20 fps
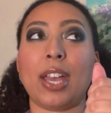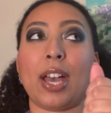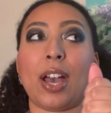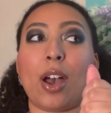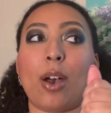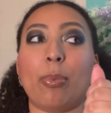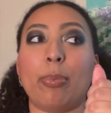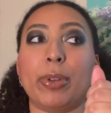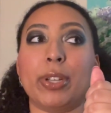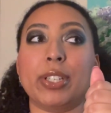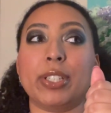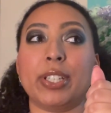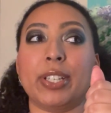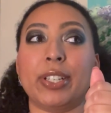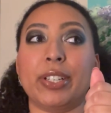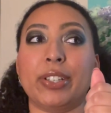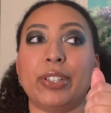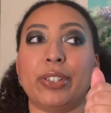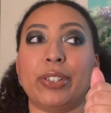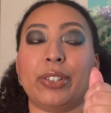up
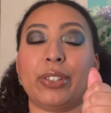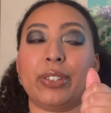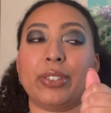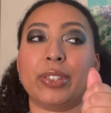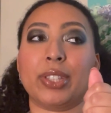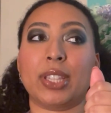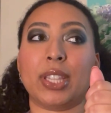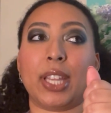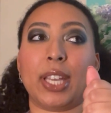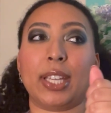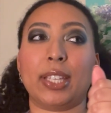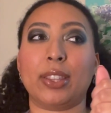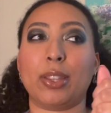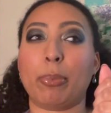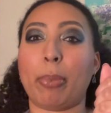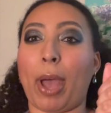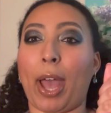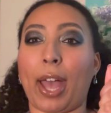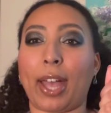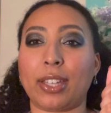until like the
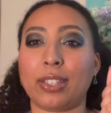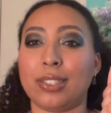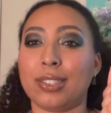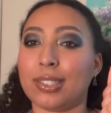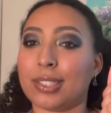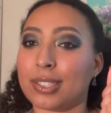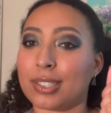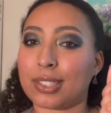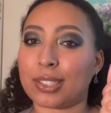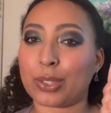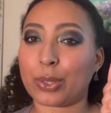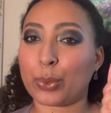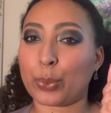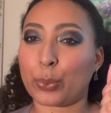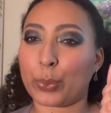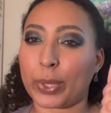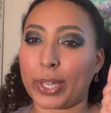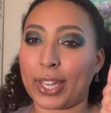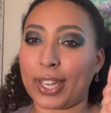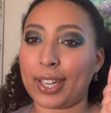past
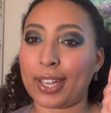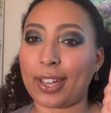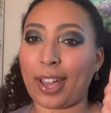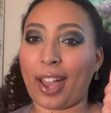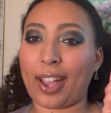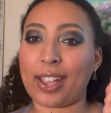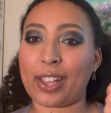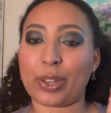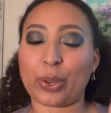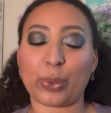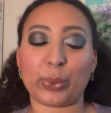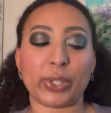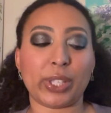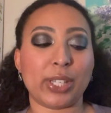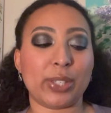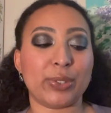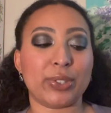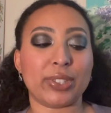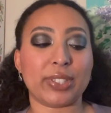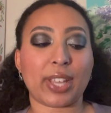week, I had only
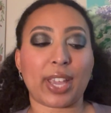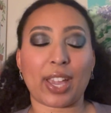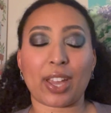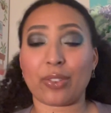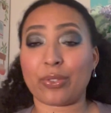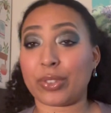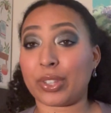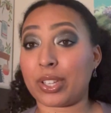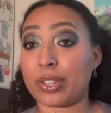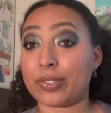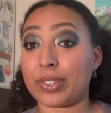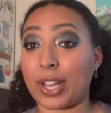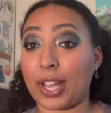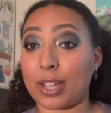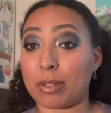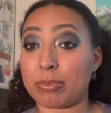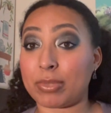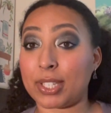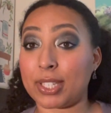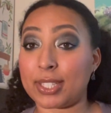used this a handful of
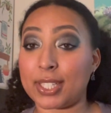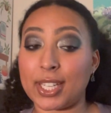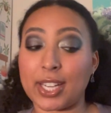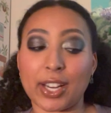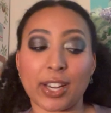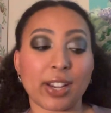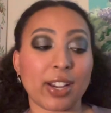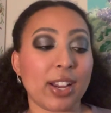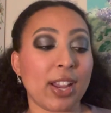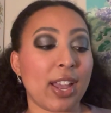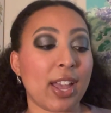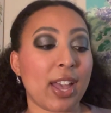times this year.